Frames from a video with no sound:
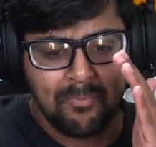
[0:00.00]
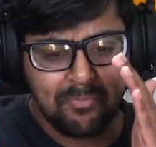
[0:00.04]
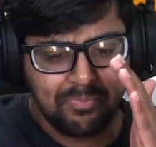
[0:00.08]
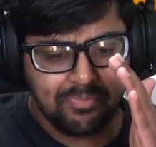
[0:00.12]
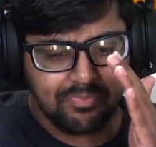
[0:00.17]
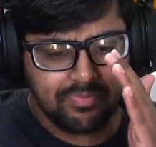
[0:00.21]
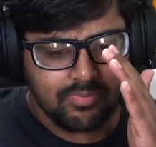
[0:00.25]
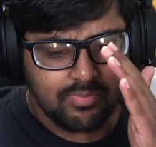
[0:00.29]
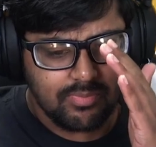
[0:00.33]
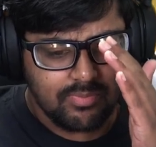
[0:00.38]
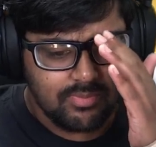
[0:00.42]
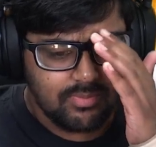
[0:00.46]

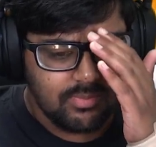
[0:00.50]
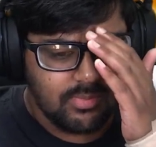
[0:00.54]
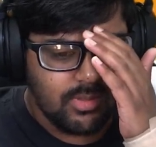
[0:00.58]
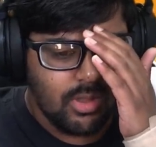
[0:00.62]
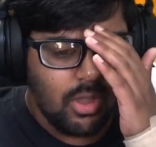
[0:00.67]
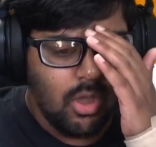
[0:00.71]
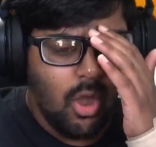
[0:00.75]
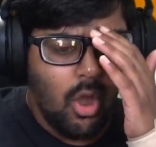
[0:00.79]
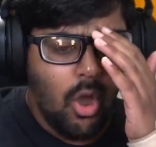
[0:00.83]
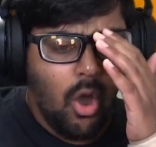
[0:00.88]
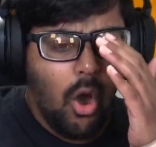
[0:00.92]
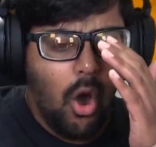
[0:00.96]

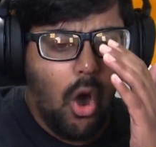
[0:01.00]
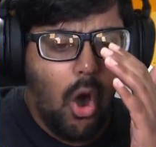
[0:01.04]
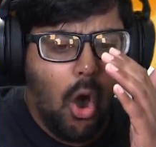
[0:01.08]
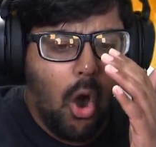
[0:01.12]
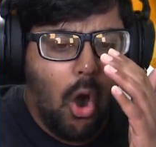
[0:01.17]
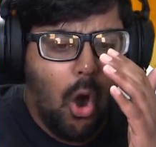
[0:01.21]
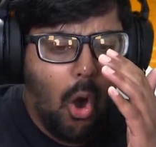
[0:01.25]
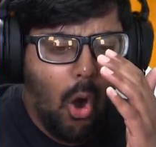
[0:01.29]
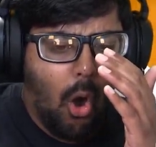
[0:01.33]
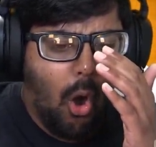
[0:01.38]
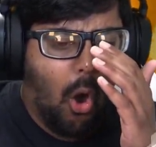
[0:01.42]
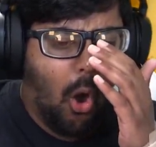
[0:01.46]

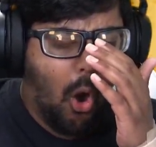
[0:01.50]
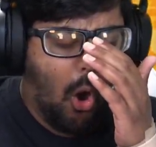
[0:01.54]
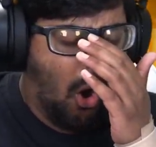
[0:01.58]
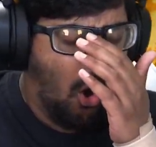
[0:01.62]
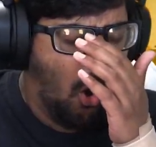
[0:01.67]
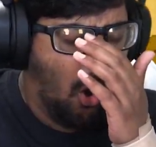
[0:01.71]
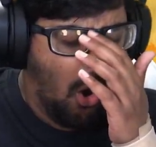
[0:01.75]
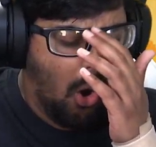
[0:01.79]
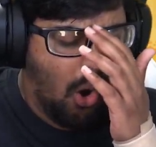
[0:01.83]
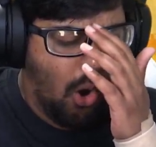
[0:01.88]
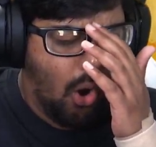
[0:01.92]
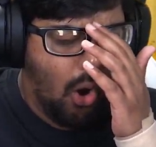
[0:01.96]

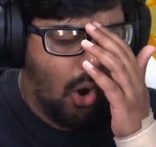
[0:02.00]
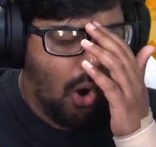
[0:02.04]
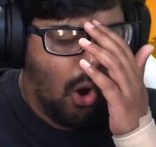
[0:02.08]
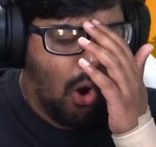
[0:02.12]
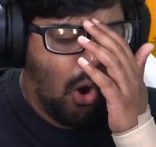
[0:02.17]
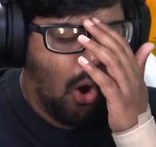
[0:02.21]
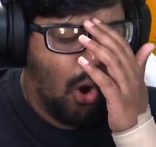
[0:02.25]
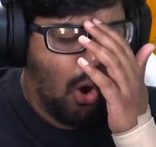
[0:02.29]
(silence)